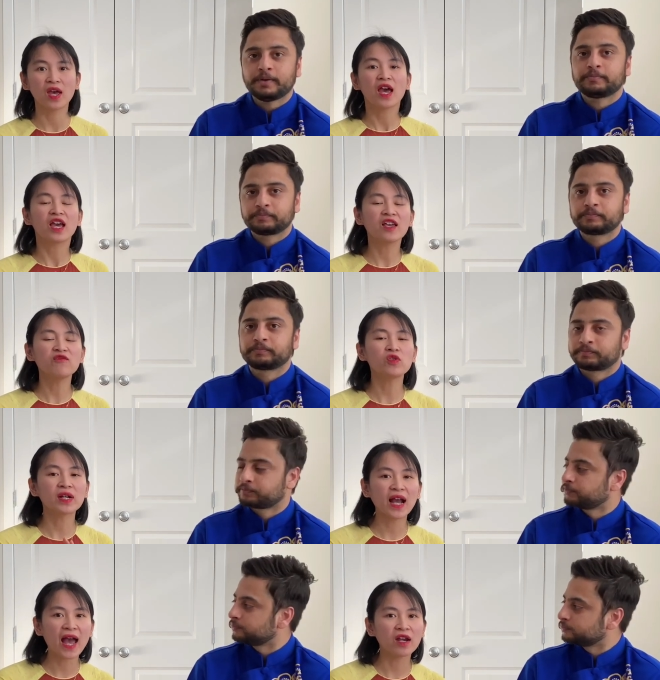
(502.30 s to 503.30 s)
Speaker 1: yeah. if you
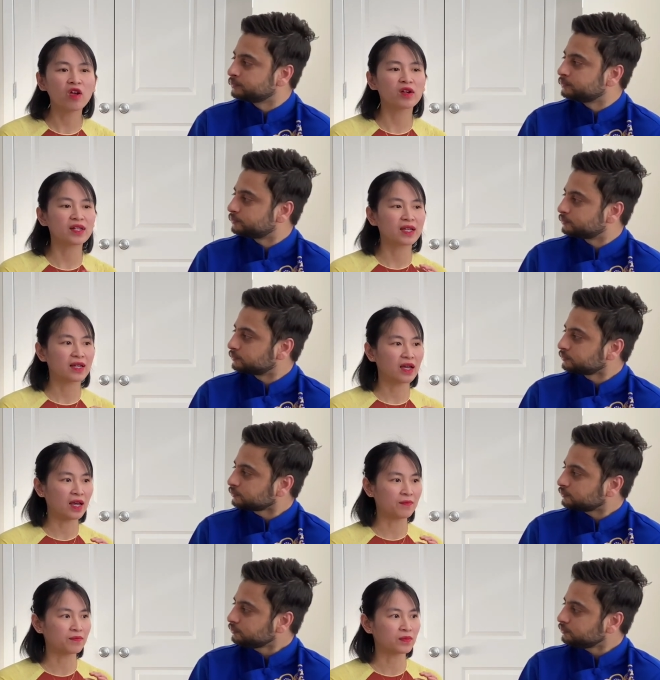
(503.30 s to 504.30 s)
cannot
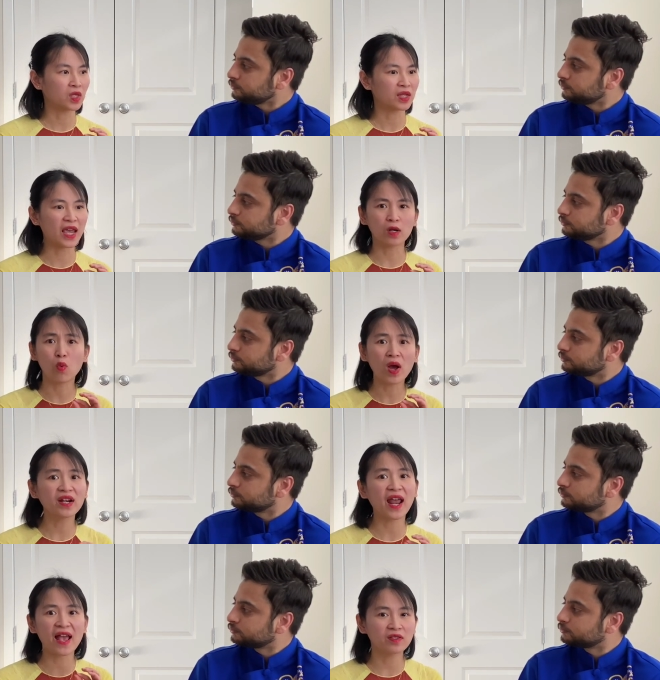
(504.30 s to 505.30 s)
um, get
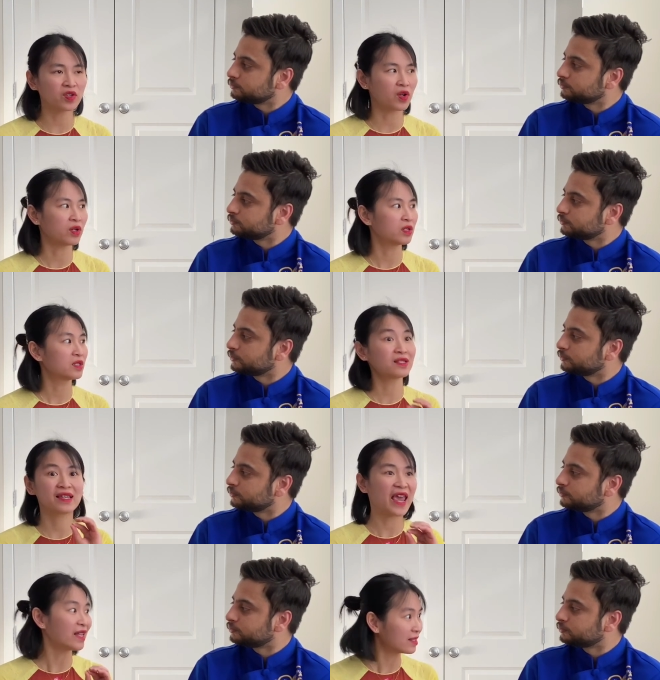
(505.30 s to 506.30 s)
one answer
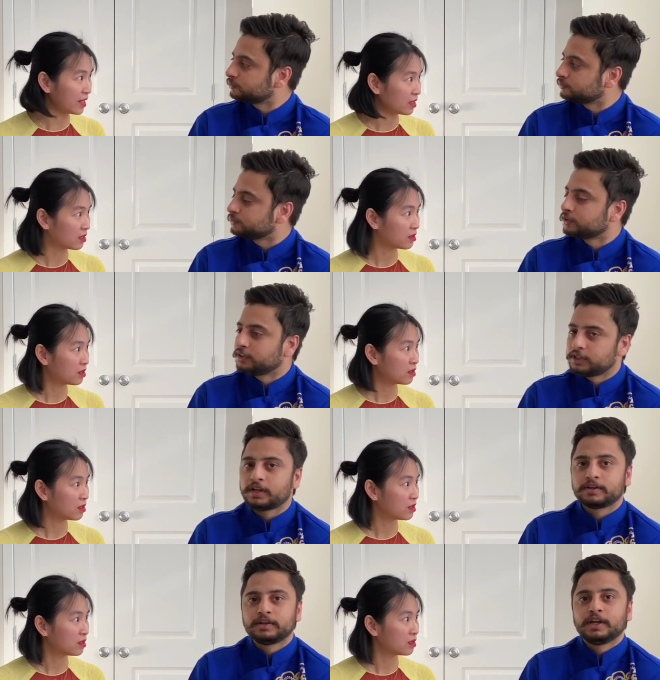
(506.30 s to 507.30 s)
just guess it
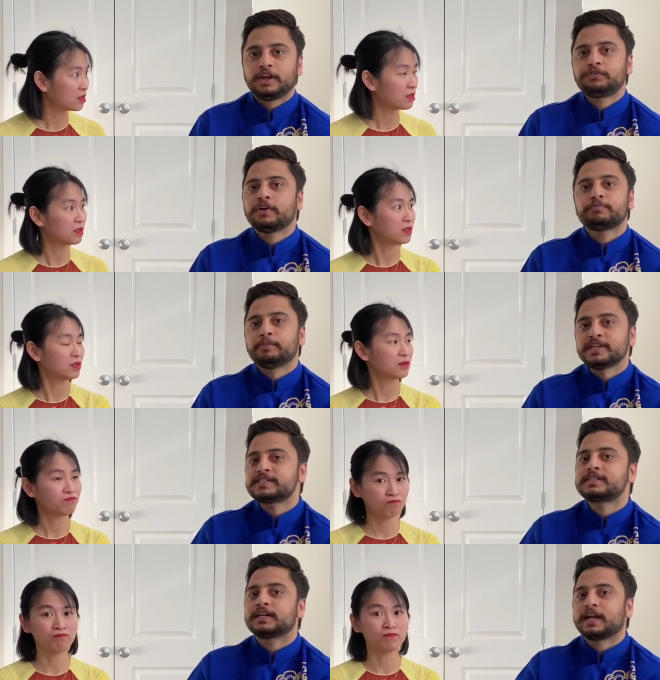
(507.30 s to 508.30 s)
Speaker 2: yeah if you have
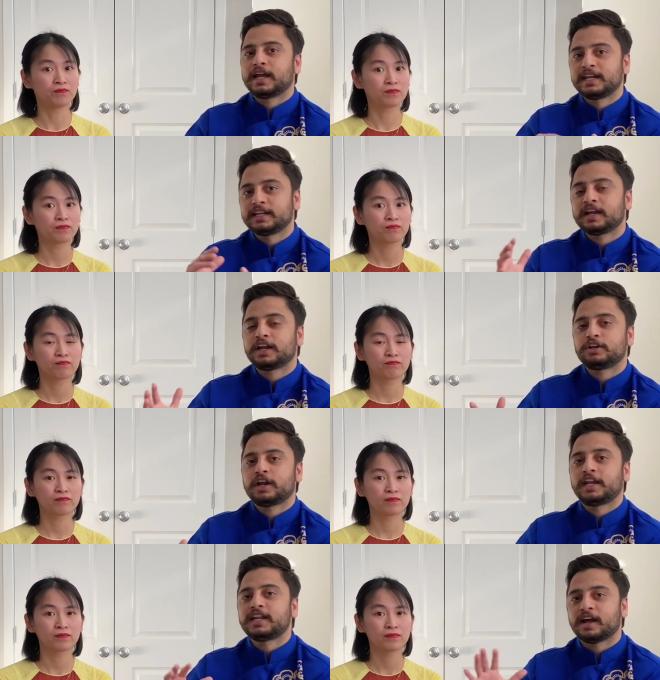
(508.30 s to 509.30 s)
missed mm. any kind
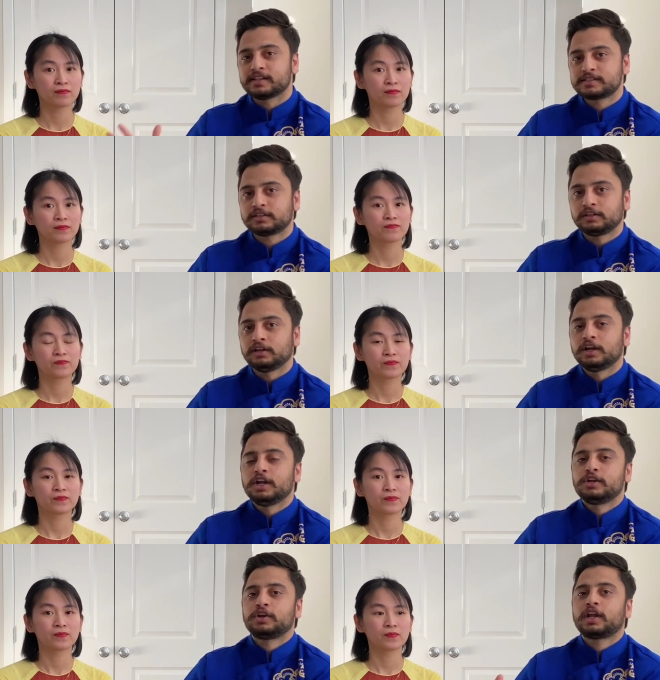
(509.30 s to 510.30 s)
any answer
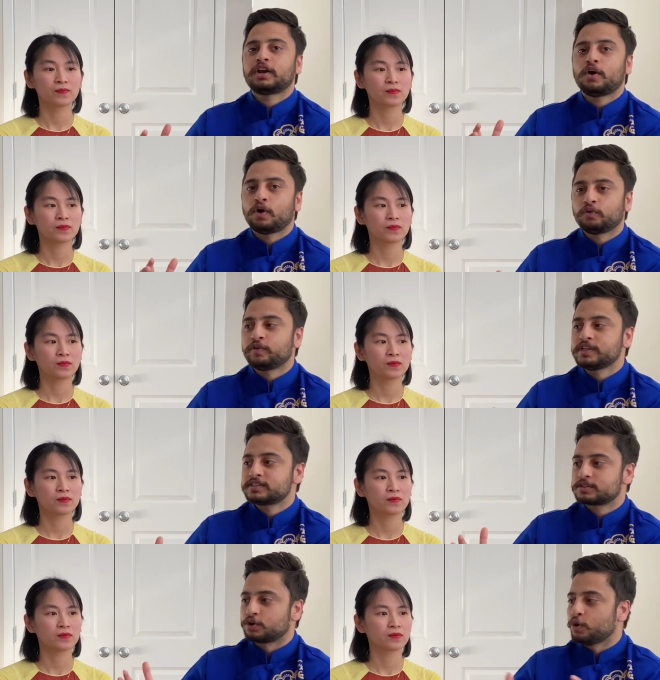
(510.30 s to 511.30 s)
you can
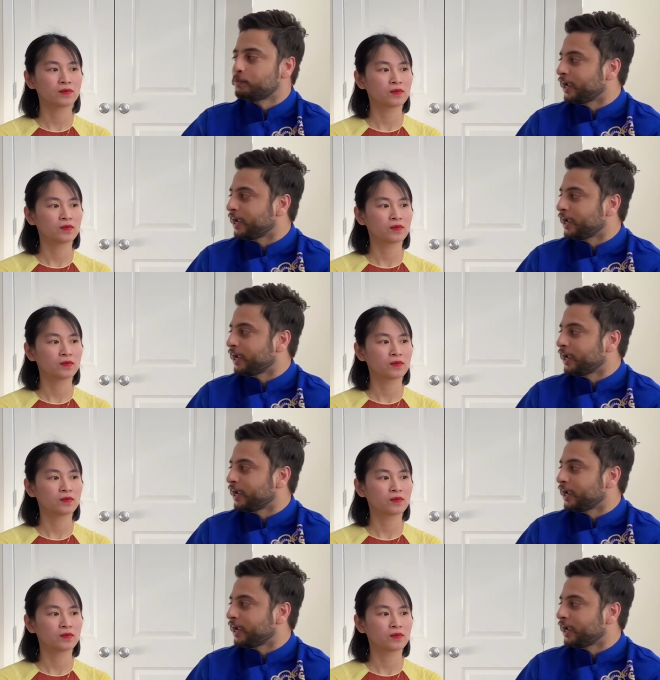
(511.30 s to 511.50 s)
always go